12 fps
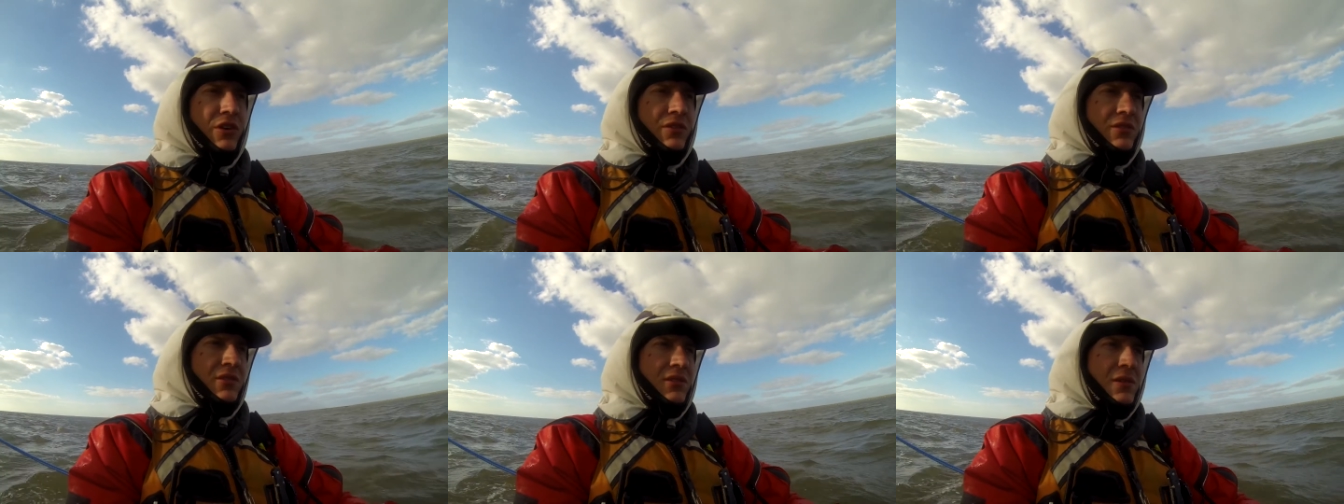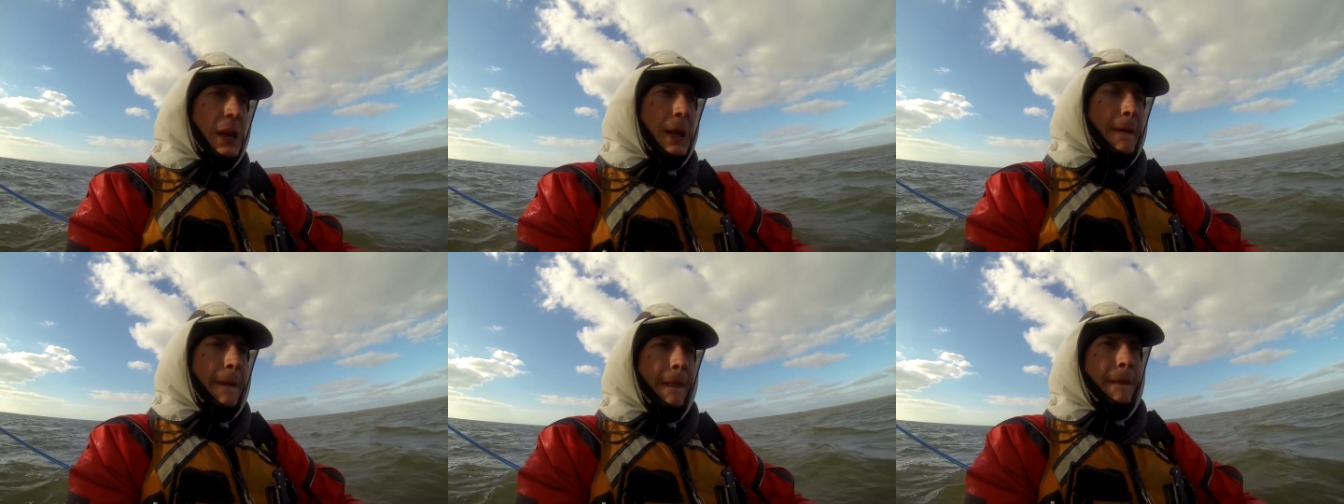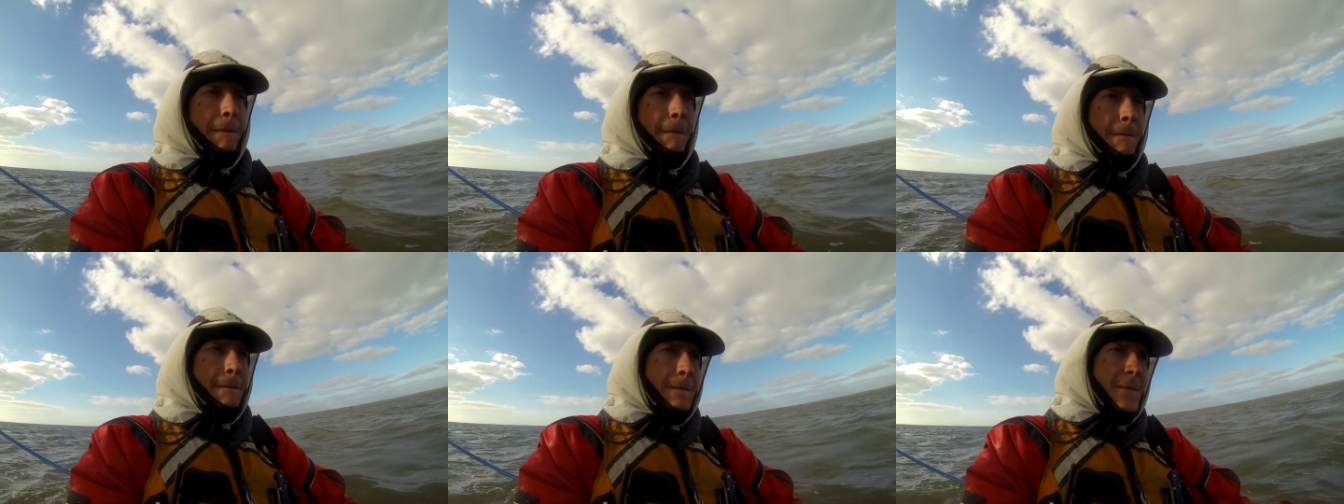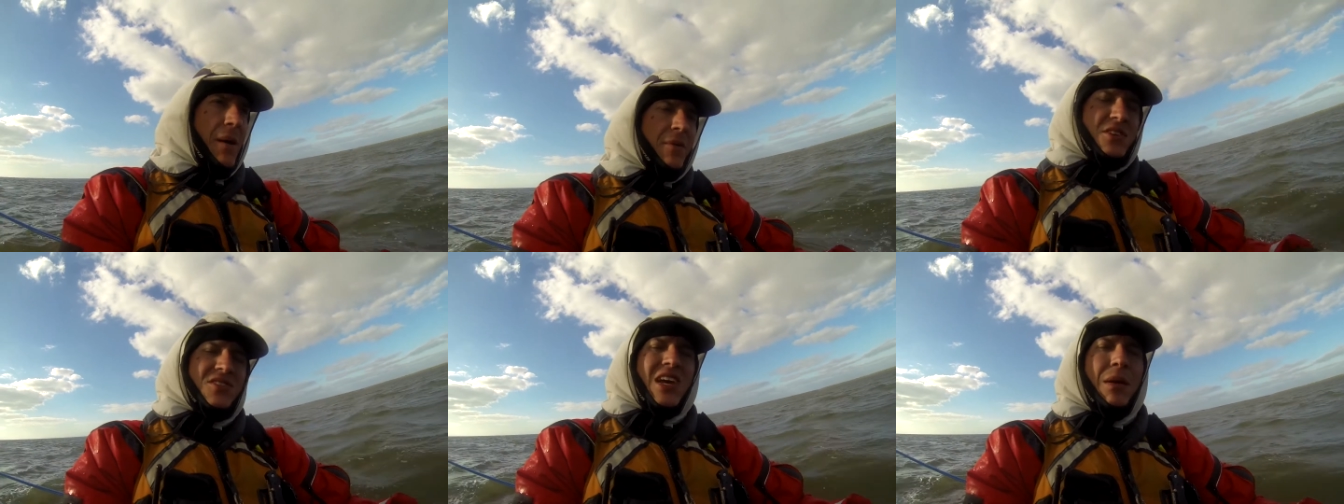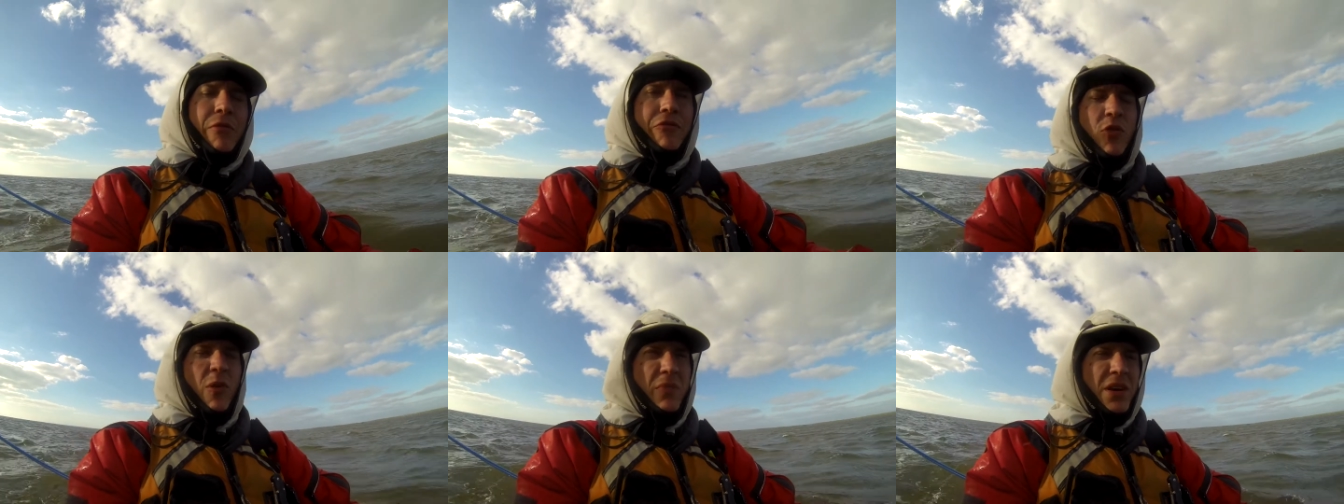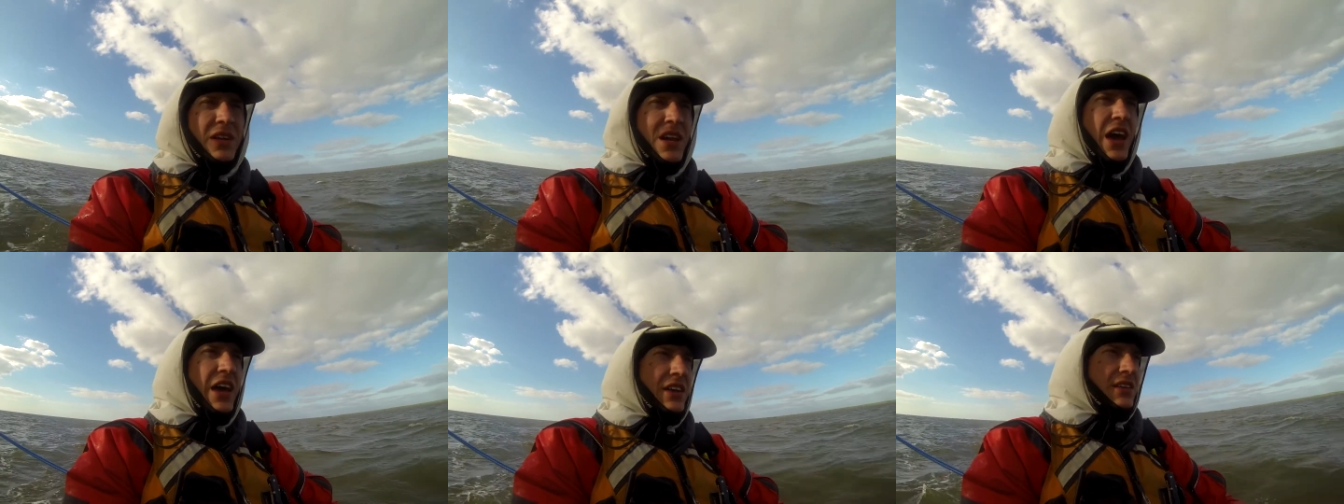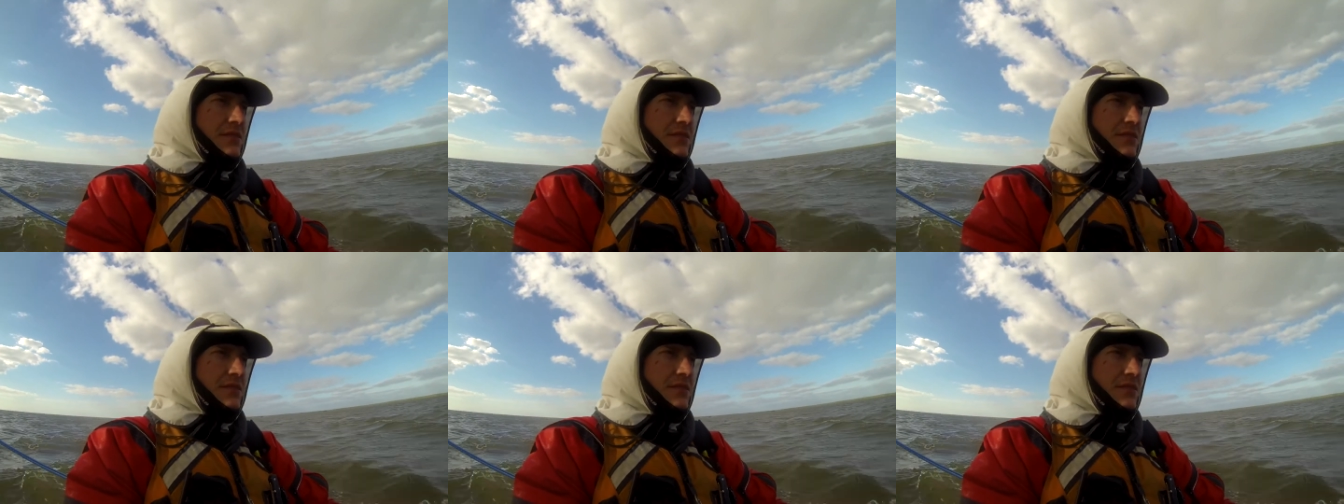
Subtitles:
I'm gonna say before midnight.